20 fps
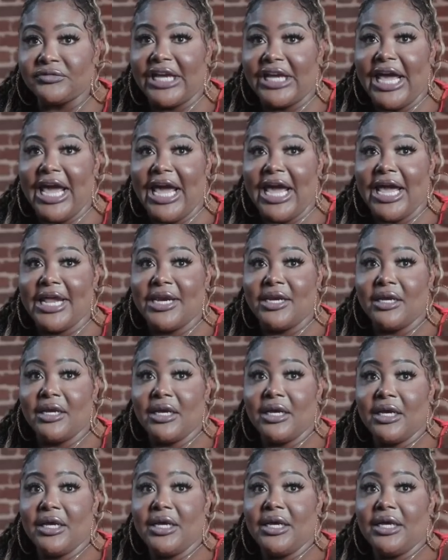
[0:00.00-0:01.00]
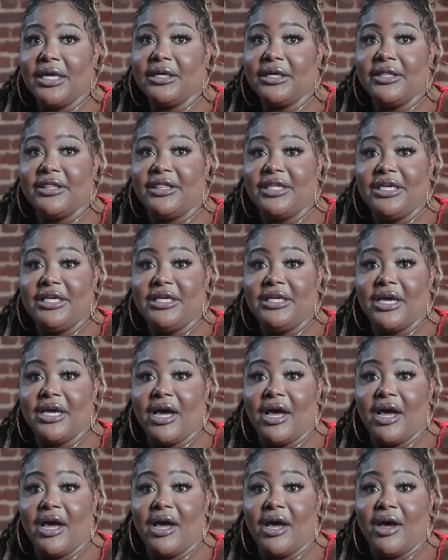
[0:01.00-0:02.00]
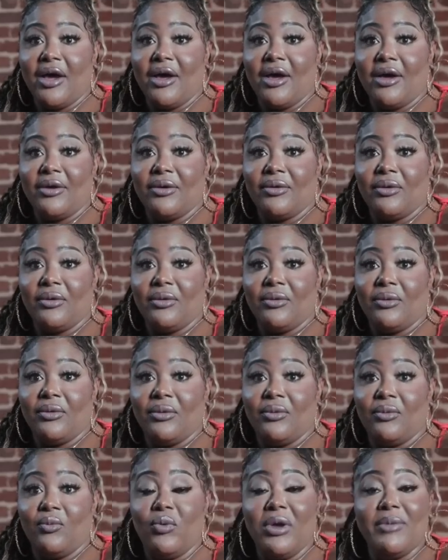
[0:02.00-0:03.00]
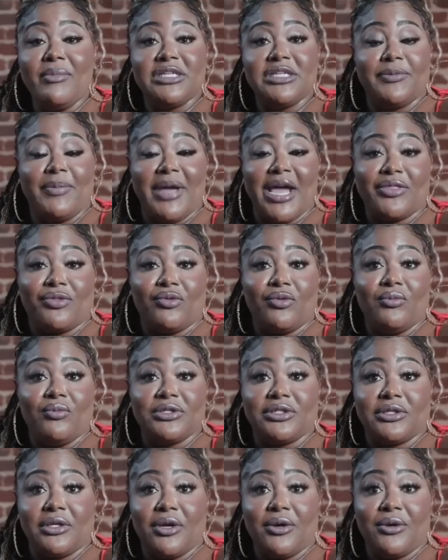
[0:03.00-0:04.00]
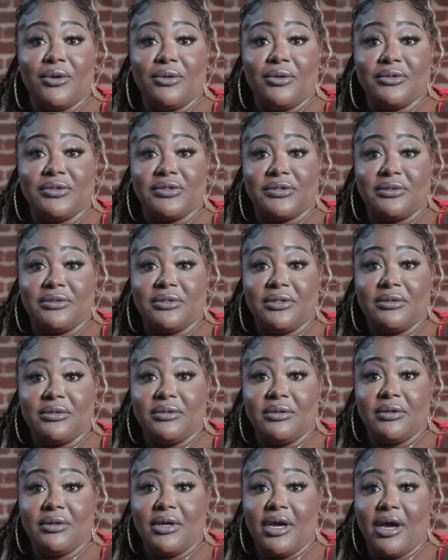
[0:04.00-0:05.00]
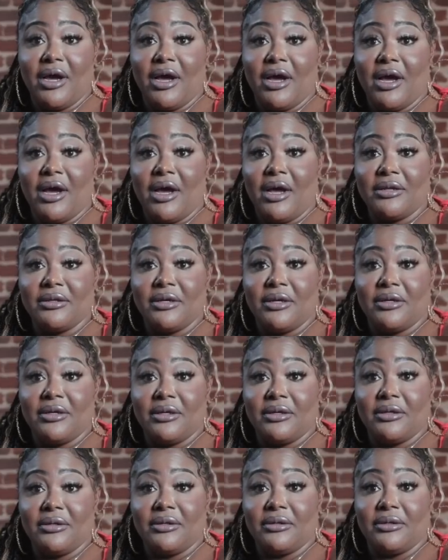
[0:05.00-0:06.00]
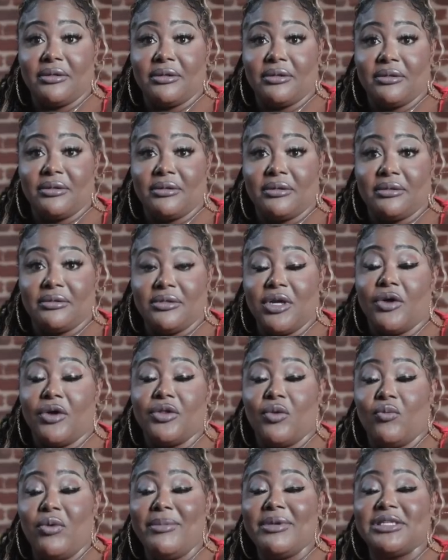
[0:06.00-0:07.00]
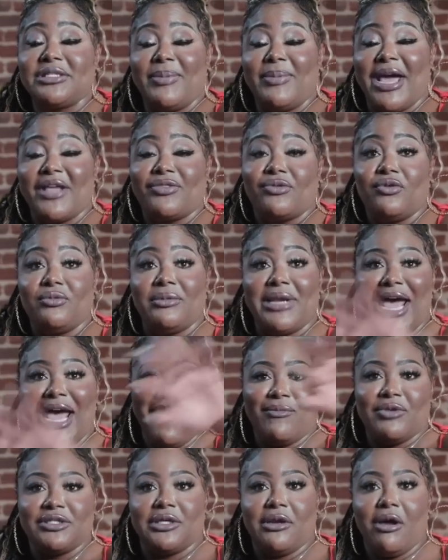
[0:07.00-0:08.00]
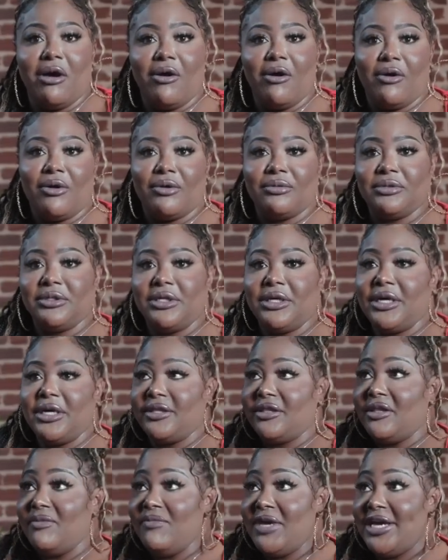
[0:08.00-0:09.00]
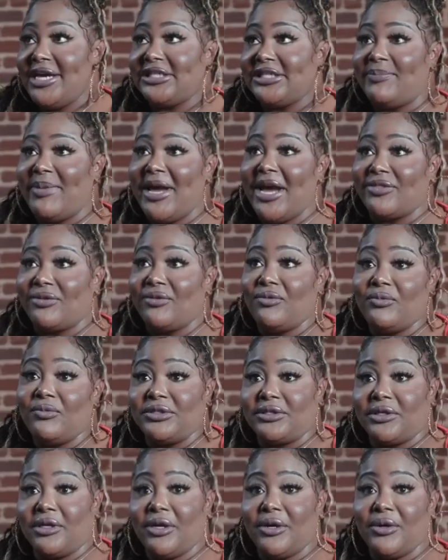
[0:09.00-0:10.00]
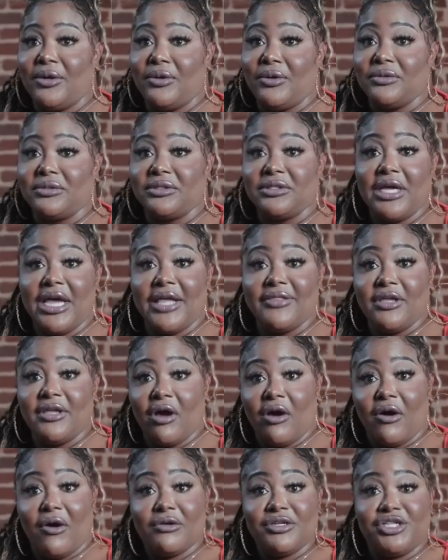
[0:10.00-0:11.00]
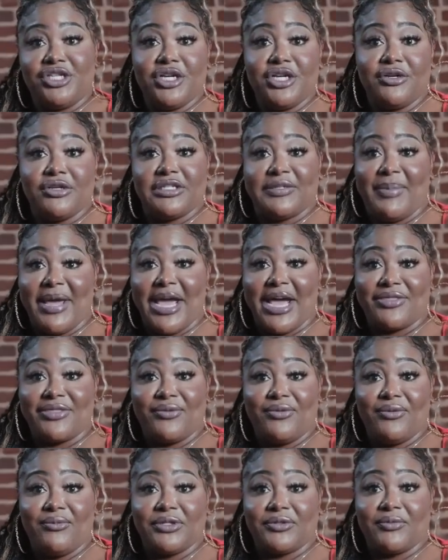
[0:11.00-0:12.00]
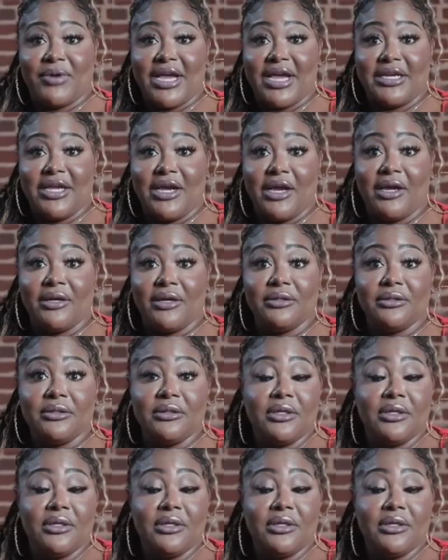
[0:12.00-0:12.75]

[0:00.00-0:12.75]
and the uh, women's bathroom was closed uh, no, the women's bathroom line was long, the men's bathroom was closed, and the all genders bathroom was right there.